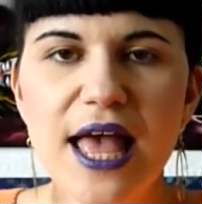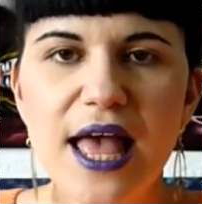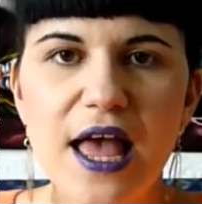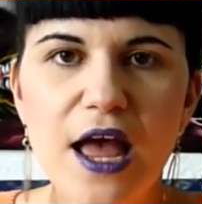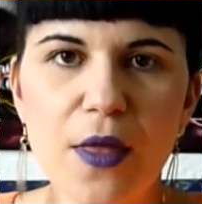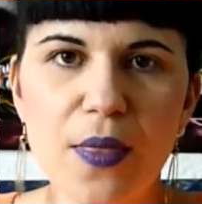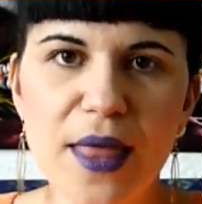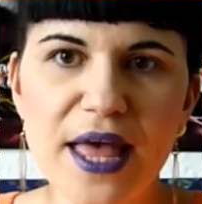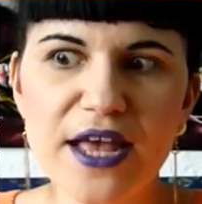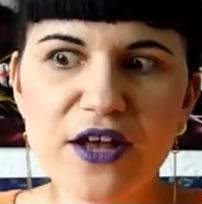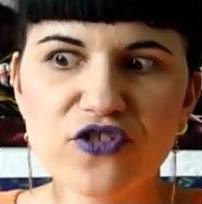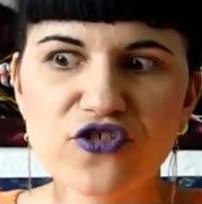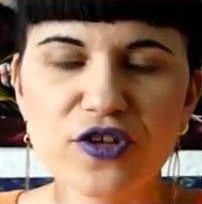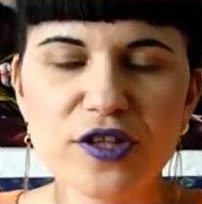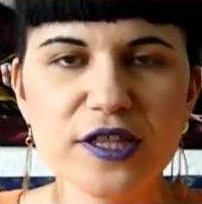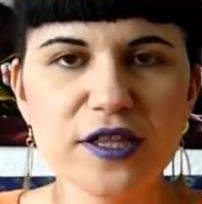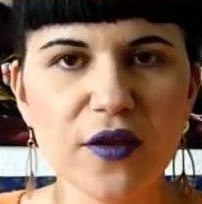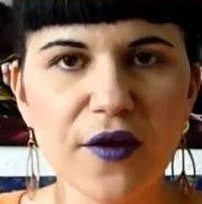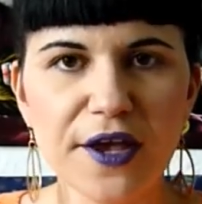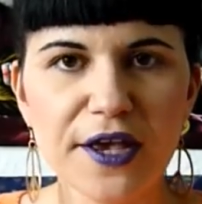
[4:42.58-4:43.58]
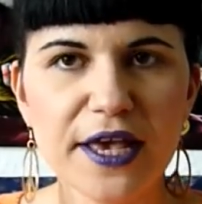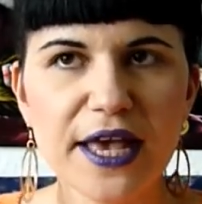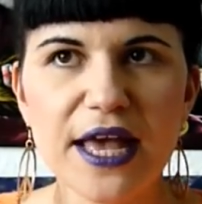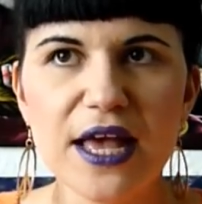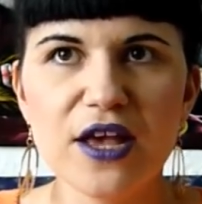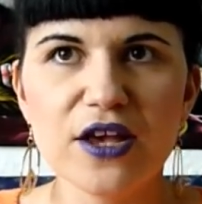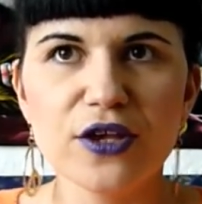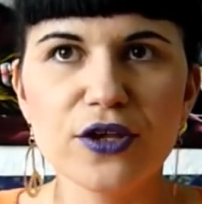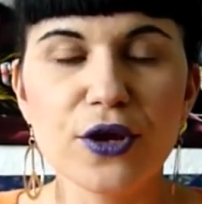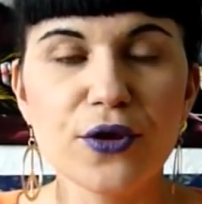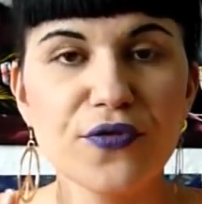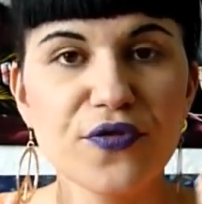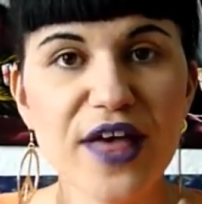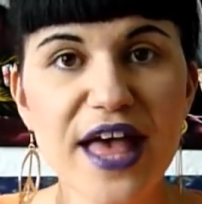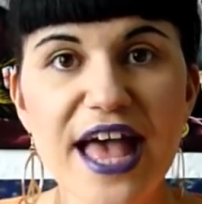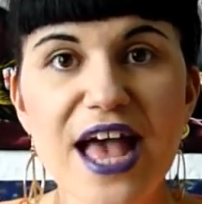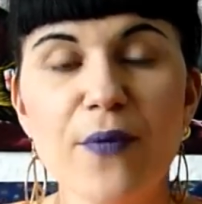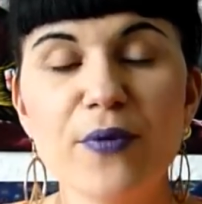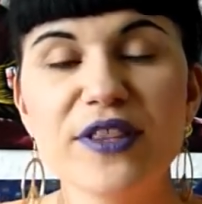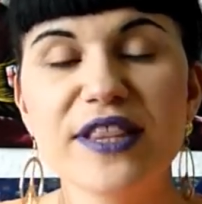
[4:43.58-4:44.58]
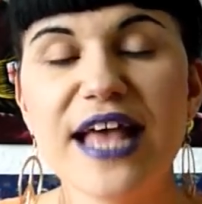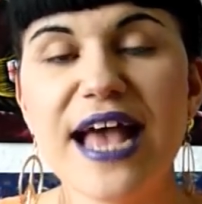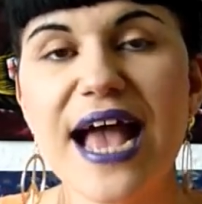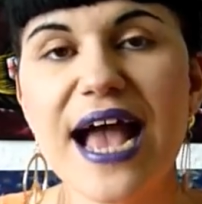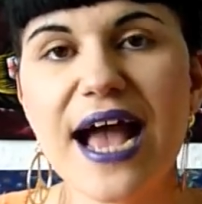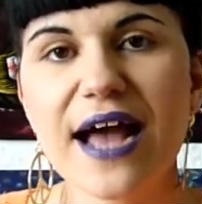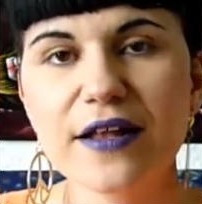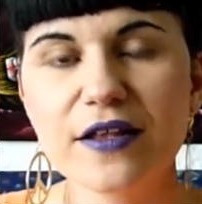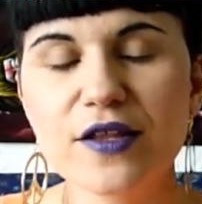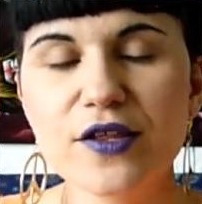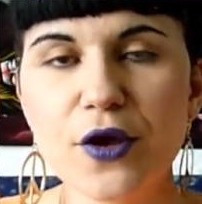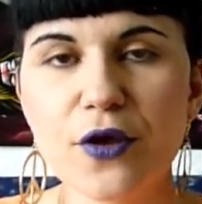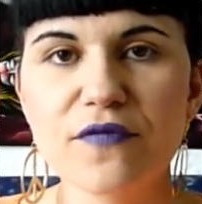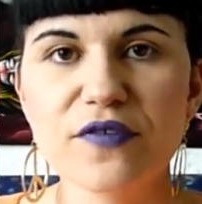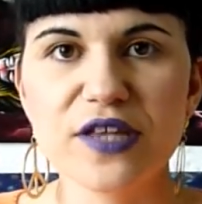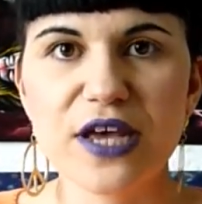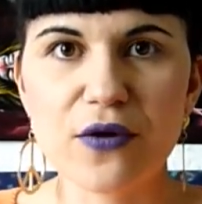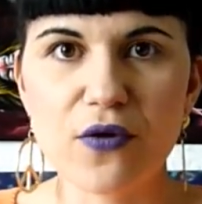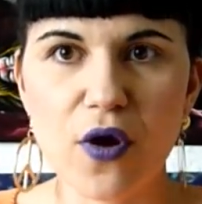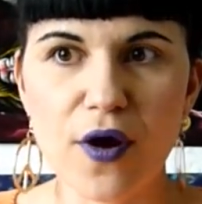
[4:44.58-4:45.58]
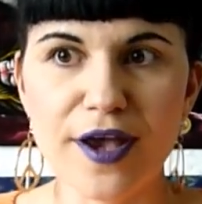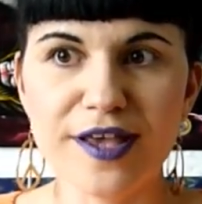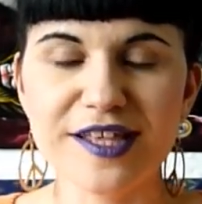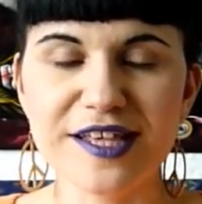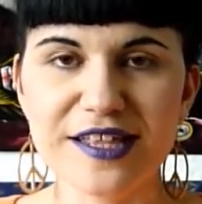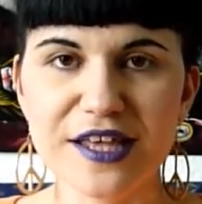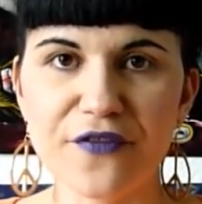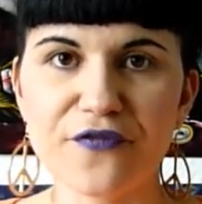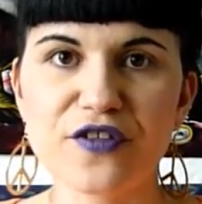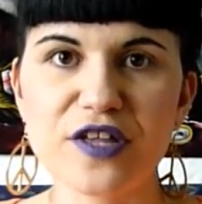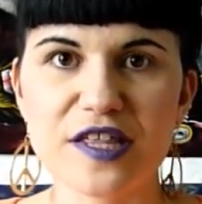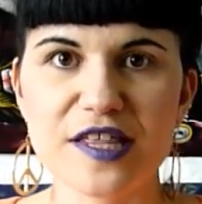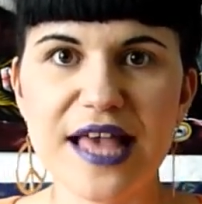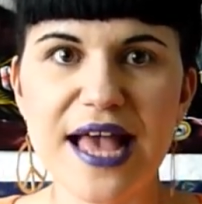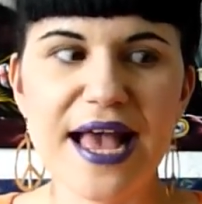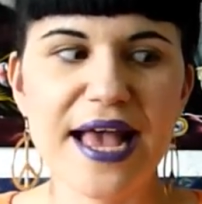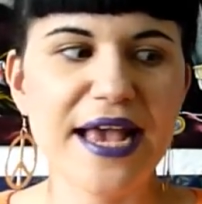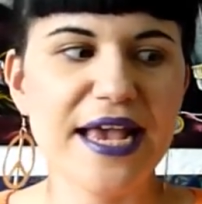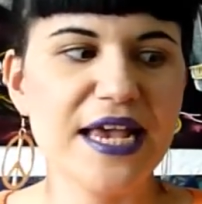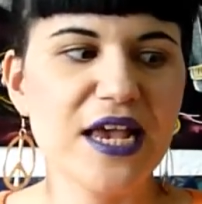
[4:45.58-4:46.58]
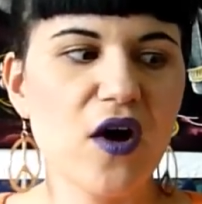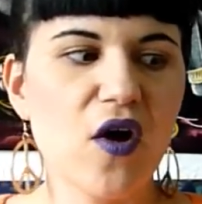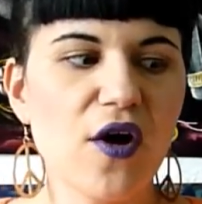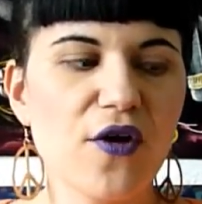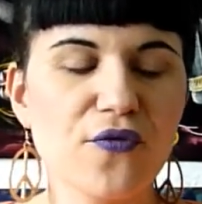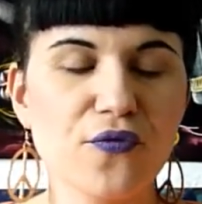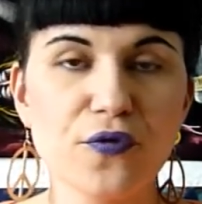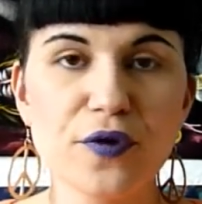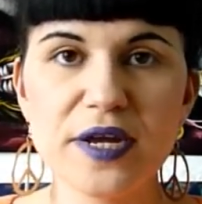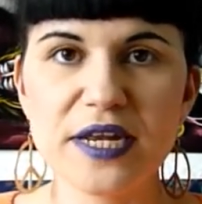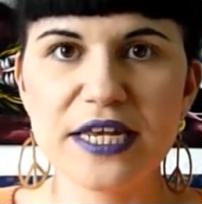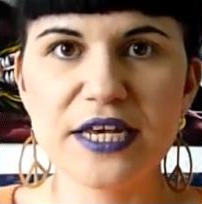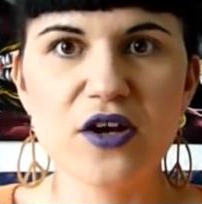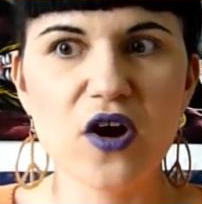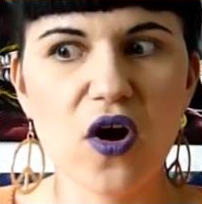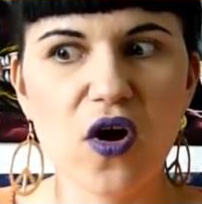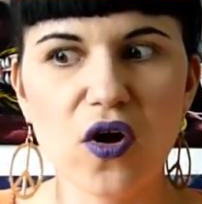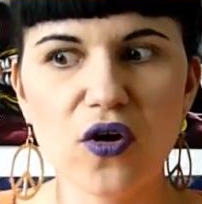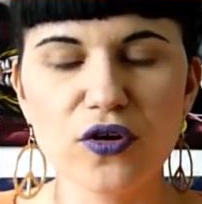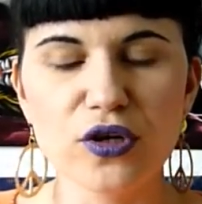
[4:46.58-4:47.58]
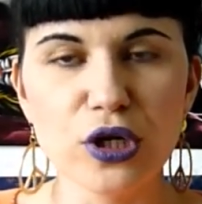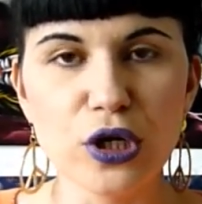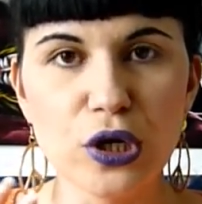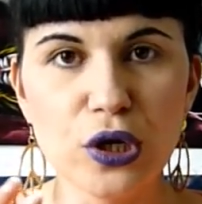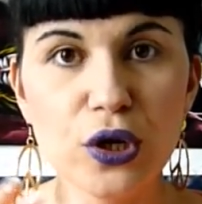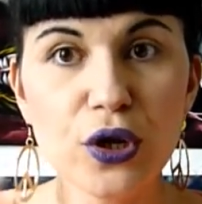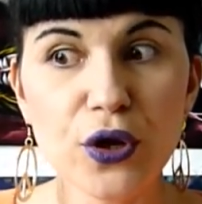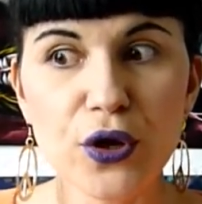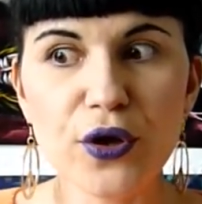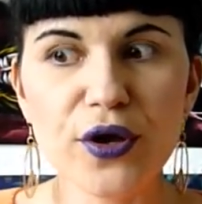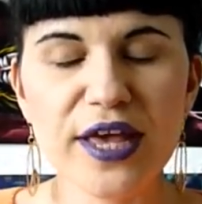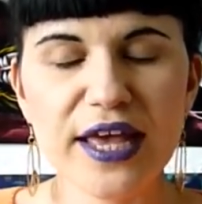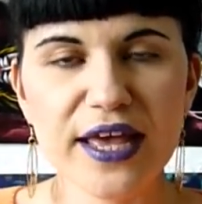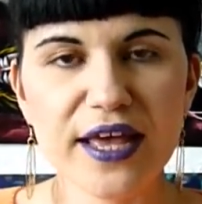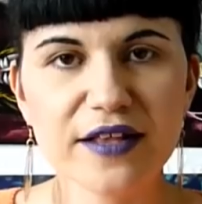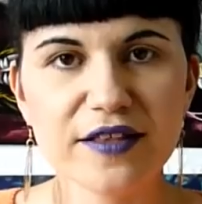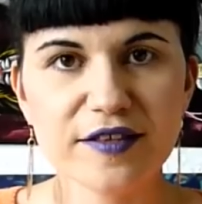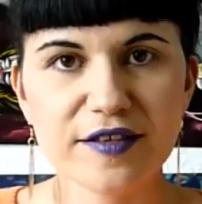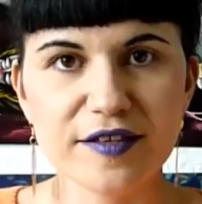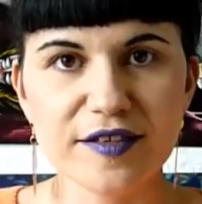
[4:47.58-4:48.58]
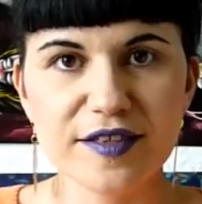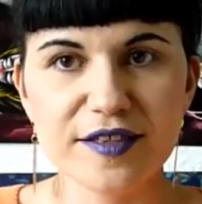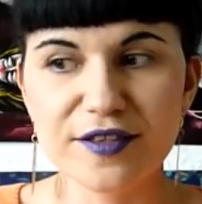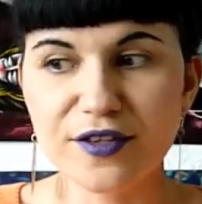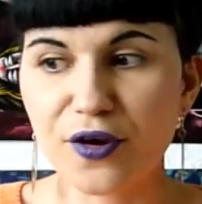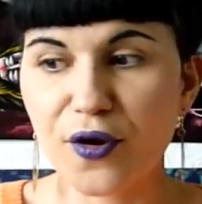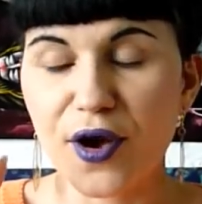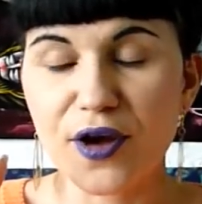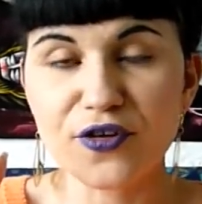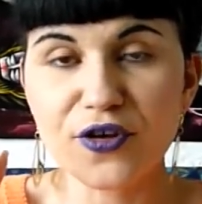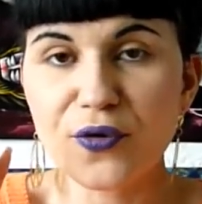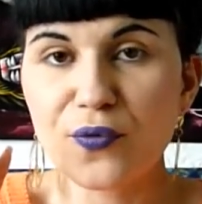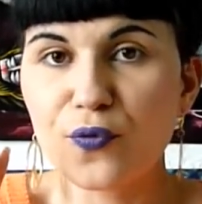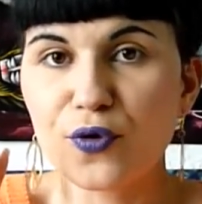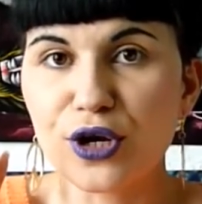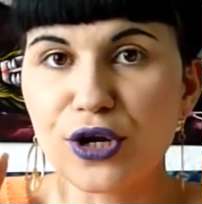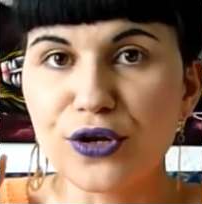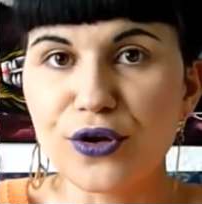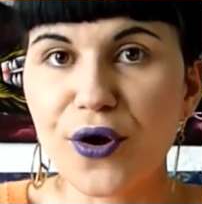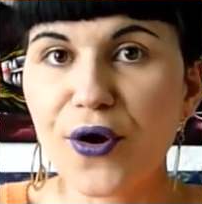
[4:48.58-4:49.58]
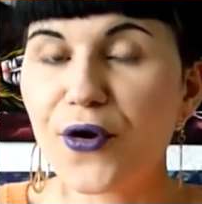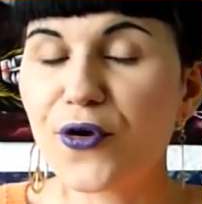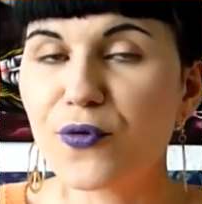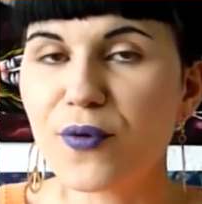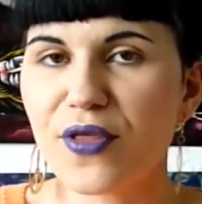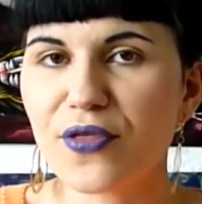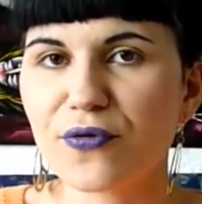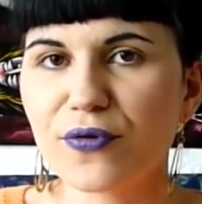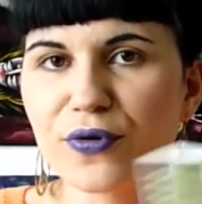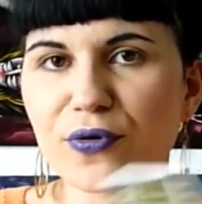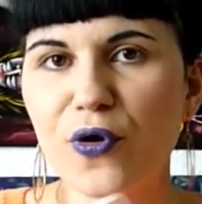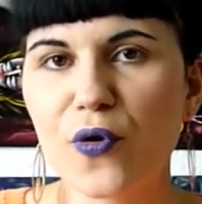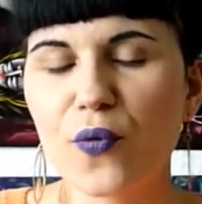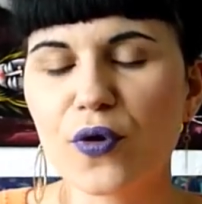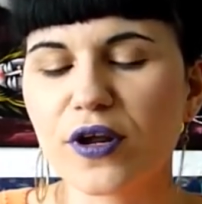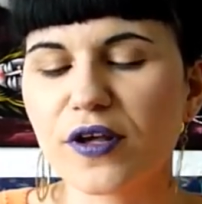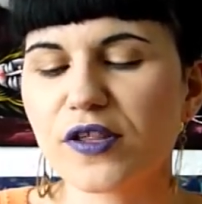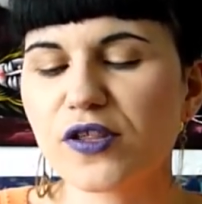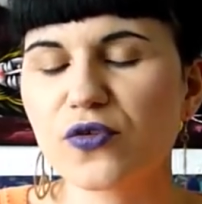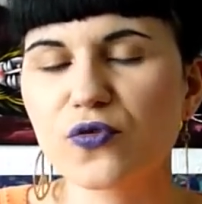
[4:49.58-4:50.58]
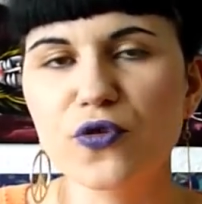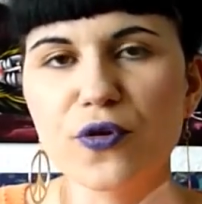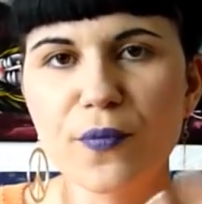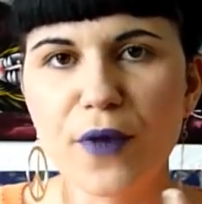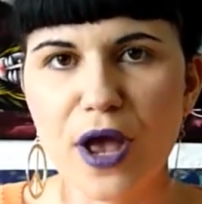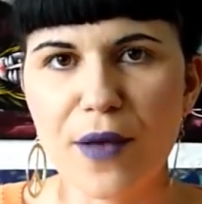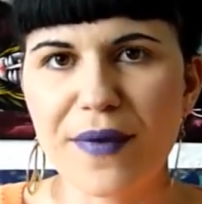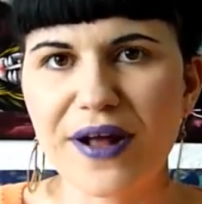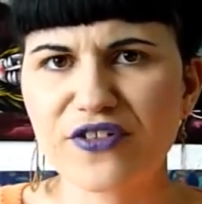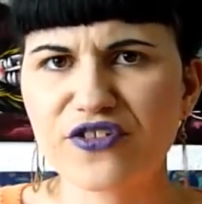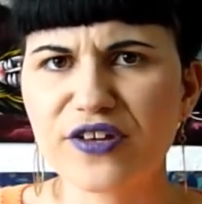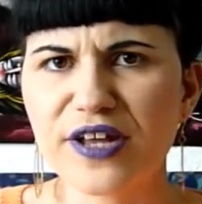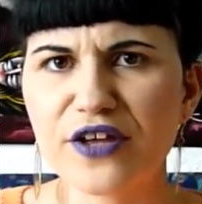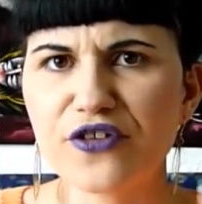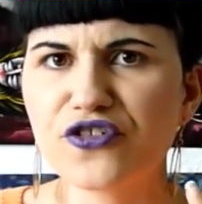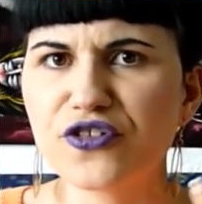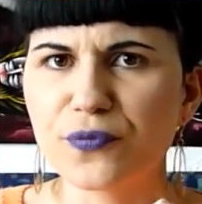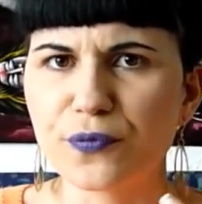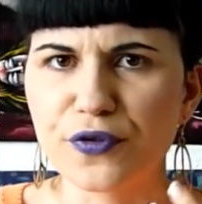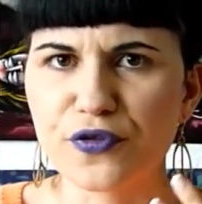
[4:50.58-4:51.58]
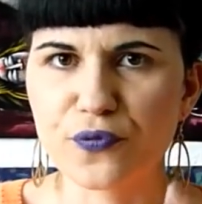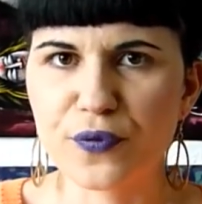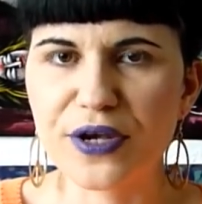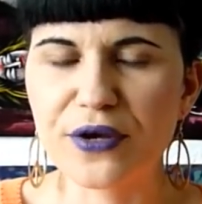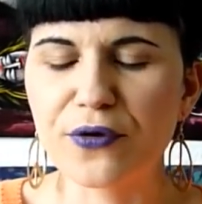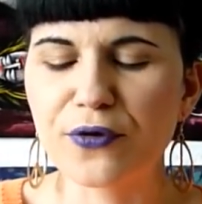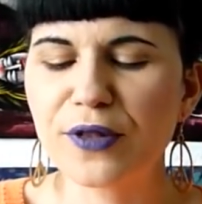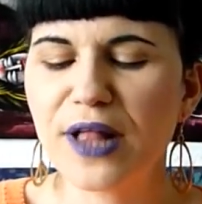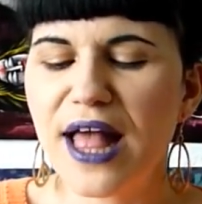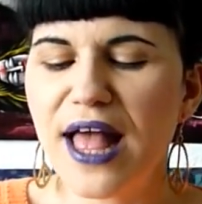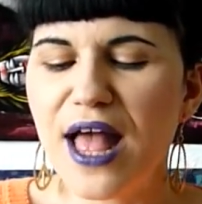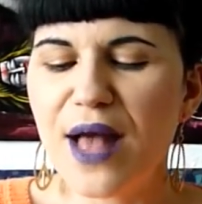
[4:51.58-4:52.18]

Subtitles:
and they are just like, you know, there with their hands over their eyes as if to say, I really can't look to, you know, I don't want to know whether or not what I saw in my imagination was real.